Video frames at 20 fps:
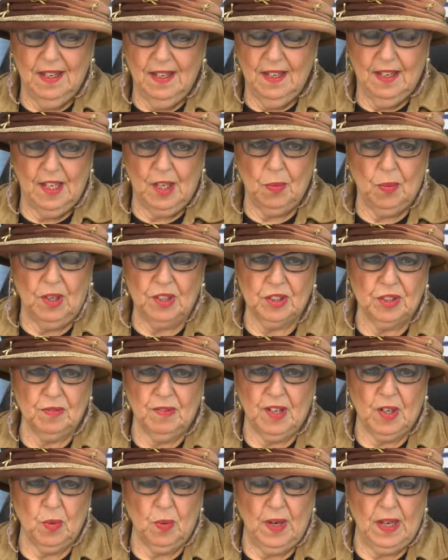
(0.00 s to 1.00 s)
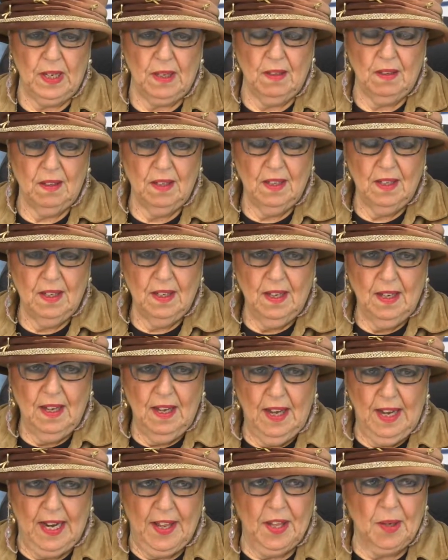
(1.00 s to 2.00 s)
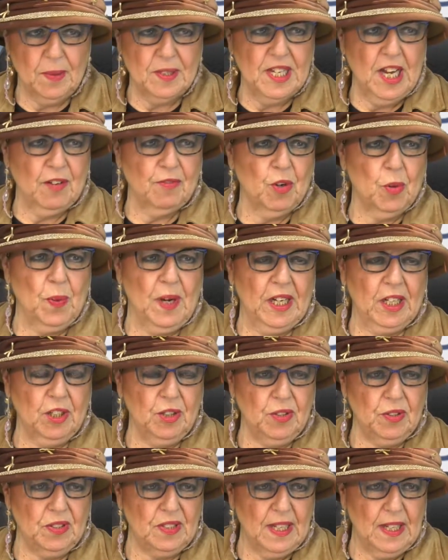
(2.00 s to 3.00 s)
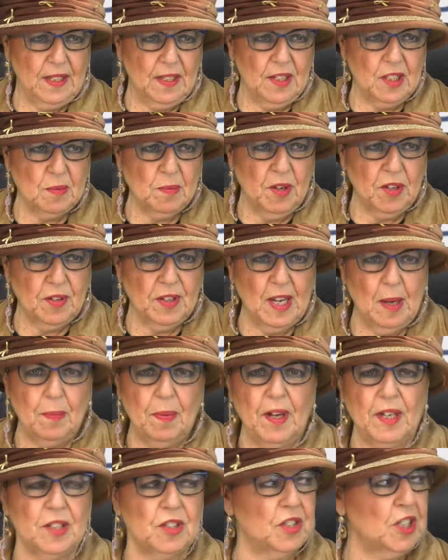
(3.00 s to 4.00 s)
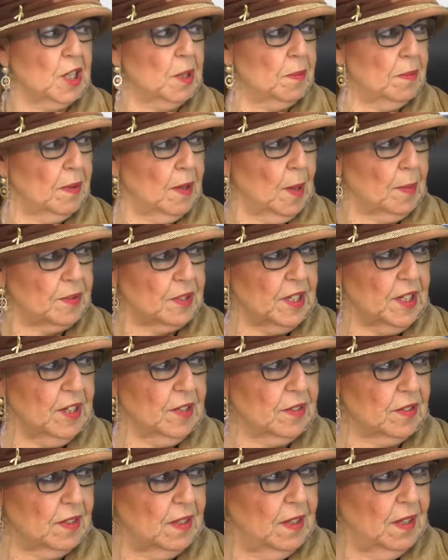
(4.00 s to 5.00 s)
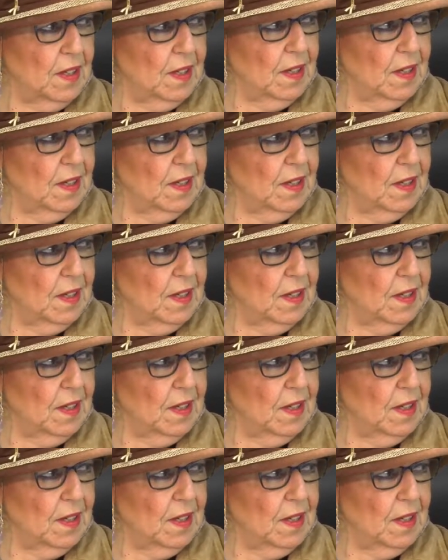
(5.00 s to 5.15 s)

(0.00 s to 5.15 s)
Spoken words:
He wanted to run away. And I think it was Henry Winkler who said that his mother kept punishing him upstairs